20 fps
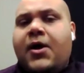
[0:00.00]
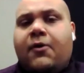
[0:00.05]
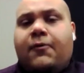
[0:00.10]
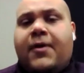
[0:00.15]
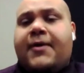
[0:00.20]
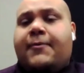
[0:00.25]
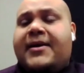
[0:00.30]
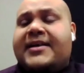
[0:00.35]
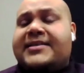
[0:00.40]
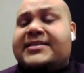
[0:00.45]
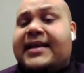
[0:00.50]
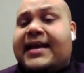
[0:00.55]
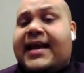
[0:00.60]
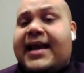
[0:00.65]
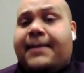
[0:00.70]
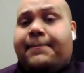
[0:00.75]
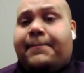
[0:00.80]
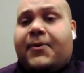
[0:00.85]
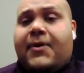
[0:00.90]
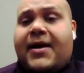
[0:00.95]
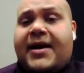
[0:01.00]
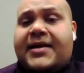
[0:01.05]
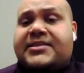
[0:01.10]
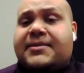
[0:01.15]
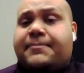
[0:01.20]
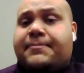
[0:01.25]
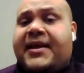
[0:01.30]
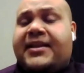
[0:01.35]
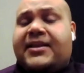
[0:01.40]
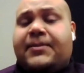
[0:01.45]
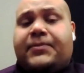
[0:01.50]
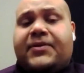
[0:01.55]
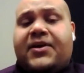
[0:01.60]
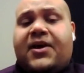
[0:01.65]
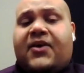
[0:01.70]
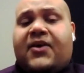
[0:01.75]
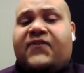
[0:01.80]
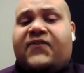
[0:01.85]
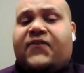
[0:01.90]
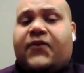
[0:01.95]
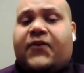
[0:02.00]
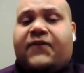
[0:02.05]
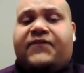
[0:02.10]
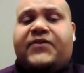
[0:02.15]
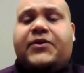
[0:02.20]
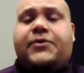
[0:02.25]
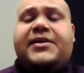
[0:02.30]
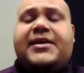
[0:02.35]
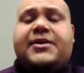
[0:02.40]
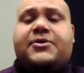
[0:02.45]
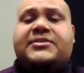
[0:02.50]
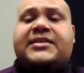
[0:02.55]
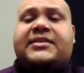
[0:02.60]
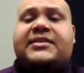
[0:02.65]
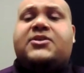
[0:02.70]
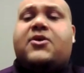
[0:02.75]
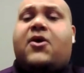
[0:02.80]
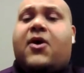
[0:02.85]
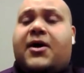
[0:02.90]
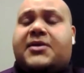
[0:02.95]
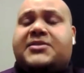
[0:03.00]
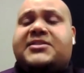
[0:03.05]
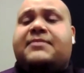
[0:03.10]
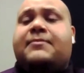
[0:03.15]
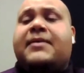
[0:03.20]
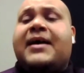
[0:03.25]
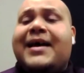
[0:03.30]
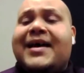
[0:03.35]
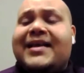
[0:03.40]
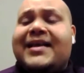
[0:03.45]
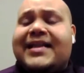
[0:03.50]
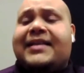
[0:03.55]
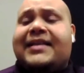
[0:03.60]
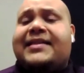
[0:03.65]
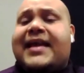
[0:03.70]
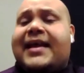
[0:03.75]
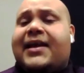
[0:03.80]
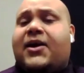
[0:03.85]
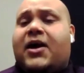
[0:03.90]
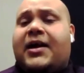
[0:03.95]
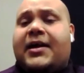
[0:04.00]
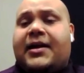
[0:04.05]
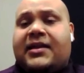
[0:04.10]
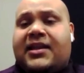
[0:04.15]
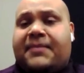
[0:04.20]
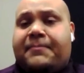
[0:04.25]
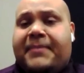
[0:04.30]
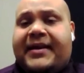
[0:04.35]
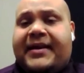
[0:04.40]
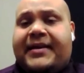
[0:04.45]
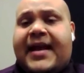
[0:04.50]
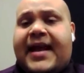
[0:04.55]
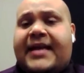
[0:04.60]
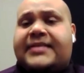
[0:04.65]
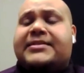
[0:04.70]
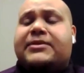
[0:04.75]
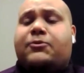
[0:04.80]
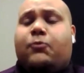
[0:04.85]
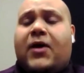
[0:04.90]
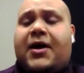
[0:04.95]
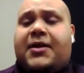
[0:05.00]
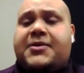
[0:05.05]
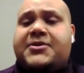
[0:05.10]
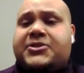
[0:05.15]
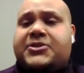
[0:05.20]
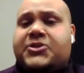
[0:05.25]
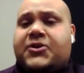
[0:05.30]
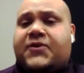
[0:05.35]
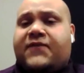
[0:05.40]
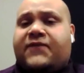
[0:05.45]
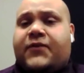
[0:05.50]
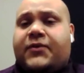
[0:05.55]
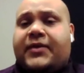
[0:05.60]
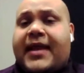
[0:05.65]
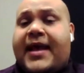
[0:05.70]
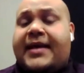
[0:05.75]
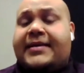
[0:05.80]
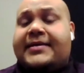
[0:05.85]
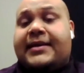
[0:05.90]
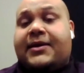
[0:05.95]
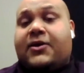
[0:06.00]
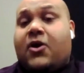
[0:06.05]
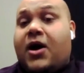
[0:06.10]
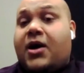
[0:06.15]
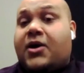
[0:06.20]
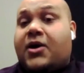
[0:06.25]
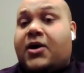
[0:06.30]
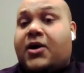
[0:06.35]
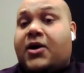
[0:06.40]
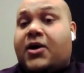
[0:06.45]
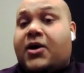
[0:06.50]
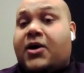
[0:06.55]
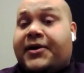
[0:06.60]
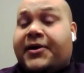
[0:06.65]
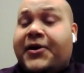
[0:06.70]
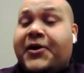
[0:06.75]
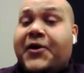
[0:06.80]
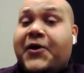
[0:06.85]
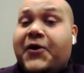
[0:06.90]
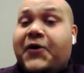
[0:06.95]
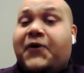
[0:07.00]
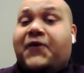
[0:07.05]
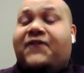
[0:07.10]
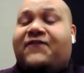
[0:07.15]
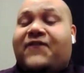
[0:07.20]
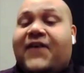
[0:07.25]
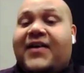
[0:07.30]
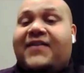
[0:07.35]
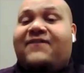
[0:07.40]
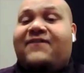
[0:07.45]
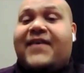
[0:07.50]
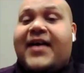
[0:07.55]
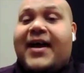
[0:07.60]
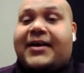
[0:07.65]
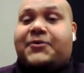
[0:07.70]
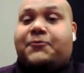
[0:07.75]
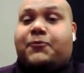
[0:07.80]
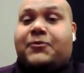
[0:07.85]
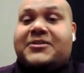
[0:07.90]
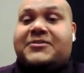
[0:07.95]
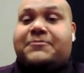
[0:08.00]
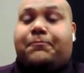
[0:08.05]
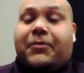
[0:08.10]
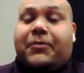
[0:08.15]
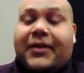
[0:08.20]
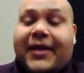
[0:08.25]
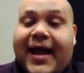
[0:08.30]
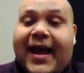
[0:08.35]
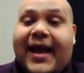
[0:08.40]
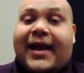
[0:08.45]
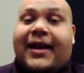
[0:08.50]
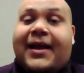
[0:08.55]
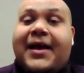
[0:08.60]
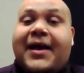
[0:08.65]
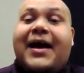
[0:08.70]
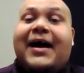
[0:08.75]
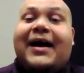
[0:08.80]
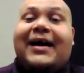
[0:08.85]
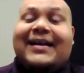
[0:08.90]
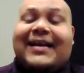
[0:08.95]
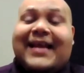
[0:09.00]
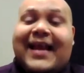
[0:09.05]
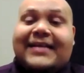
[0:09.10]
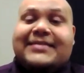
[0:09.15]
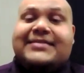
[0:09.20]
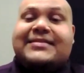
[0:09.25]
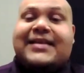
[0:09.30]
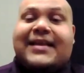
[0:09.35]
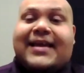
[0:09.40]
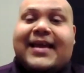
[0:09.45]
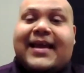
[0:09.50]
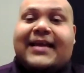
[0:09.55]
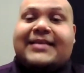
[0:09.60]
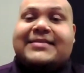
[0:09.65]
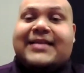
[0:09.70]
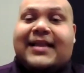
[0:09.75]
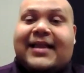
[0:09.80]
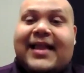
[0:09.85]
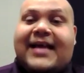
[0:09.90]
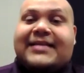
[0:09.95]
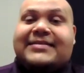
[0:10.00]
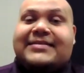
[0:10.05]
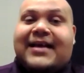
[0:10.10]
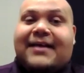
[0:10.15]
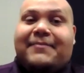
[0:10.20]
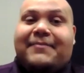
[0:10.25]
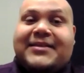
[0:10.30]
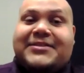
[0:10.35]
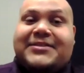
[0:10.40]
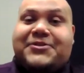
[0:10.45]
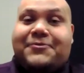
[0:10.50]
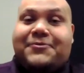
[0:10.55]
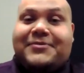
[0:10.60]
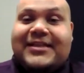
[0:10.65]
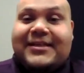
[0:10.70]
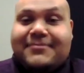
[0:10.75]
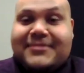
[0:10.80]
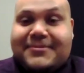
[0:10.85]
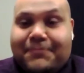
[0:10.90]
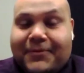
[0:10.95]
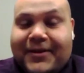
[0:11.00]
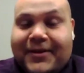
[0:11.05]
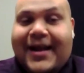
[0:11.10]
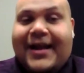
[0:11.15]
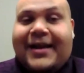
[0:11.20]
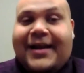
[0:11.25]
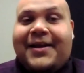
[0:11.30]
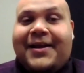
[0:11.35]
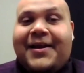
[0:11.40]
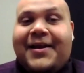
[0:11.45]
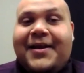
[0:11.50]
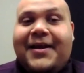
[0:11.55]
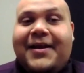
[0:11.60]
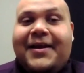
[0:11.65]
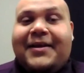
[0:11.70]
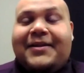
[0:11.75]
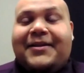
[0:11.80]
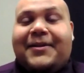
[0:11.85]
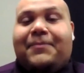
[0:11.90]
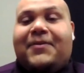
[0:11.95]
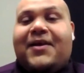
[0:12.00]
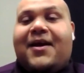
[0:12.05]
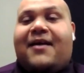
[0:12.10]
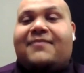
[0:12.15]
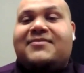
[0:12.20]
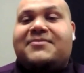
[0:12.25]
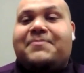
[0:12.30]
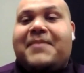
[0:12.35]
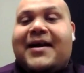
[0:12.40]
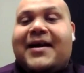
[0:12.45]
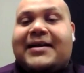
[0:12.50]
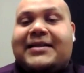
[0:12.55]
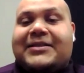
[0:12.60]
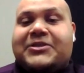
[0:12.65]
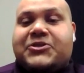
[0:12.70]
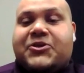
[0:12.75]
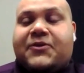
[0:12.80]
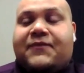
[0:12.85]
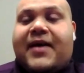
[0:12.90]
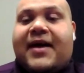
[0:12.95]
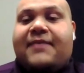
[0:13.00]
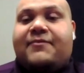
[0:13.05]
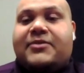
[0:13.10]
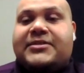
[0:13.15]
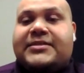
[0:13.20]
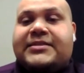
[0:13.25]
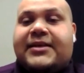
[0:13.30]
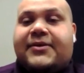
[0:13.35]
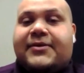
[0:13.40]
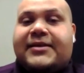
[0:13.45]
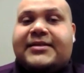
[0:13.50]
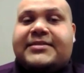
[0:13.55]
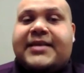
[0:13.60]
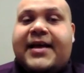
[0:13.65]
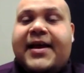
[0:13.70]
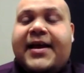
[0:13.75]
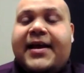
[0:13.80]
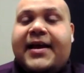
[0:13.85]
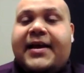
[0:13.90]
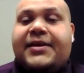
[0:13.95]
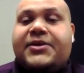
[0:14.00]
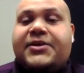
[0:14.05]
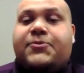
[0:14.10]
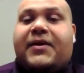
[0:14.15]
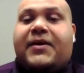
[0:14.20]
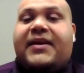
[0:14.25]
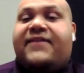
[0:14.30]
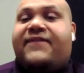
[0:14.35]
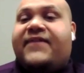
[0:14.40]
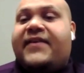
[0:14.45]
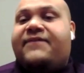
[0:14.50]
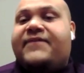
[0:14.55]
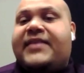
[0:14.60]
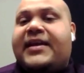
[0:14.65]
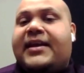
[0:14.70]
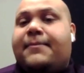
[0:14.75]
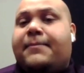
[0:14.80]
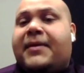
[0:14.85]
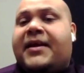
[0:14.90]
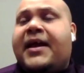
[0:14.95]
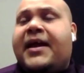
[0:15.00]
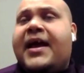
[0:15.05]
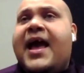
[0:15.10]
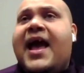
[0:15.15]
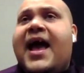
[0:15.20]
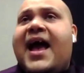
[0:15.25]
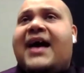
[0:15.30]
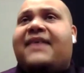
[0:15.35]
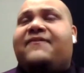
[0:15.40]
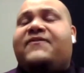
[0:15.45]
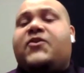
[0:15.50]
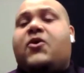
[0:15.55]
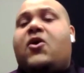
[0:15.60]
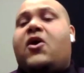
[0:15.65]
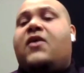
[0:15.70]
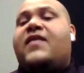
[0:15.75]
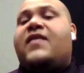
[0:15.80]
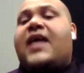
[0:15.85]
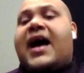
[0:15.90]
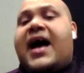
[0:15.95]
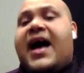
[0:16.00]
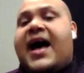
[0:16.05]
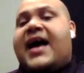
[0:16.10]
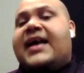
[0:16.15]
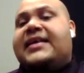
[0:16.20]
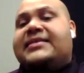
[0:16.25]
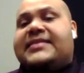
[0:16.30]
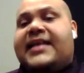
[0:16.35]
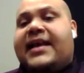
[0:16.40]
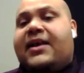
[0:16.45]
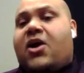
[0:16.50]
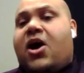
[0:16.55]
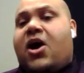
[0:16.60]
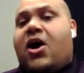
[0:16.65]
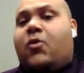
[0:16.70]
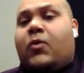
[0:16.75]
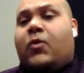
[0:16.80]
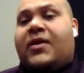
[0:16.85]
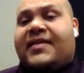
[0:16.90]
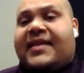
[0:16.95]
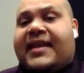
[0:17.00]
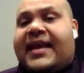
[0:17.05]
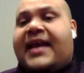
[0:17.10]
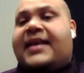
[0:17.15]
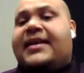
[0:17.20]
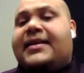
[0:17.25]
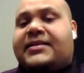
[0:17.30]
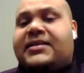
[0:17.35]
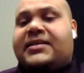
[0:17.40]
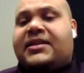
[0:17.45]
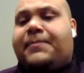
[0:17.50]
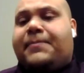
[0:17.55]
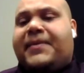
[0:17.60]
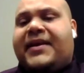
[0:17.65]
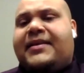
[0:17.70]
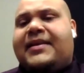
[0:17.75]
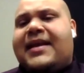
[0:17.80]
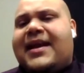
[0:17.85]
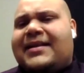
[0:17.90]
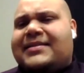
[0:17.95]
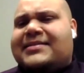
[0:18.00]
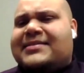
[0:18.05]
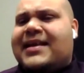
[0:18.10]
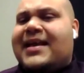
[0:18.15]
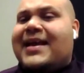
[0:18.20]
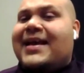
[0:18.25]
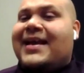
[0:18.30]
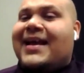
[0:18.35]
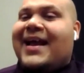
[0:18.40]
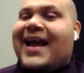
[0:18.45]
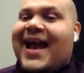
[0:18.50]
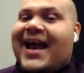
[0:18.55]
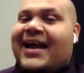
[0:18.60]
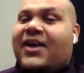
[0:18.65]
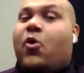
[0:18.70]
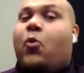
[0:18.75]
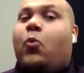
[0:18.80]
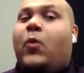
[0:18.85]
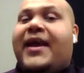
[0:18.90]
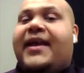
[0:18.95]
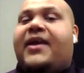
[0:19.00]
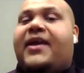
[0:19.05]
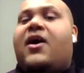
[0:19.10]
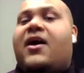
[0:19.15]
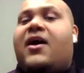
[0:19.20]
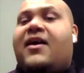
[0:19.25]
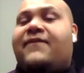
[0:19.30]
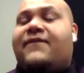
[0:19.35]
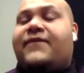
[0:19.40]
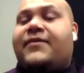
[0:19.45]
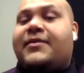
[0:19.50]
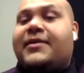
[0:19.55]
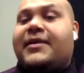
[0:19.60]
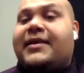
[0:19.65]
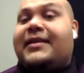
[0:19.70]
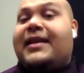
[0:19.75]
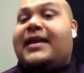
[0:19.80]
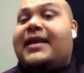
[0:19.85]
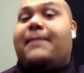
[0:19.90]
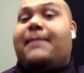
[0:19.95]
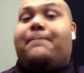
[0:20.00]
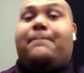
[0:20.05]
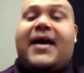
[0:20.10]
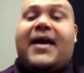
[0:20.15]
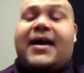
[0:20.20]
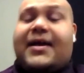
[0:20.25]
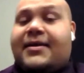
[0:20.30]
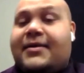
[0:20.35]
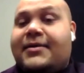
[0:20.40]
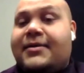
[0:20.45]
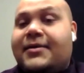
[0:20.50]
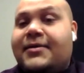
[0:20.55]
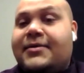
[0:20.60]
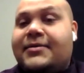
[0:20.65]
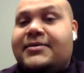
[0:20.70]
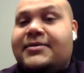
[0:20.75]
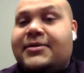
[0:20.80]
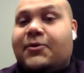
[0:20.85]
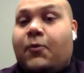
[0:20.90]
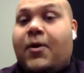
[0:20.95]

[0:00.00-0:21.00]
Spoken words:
Waywayseecappo hasn't made the playoffs for a few years. It's awesome that they got in the big dance, and well-deserved for Landon Cochran, who, fun fact, was playing against the Kings the last time these two teams played in the playoffs back in the Survivor Series in 2015. But after all the highs they got with getting to the big dance and a week off, can they get back to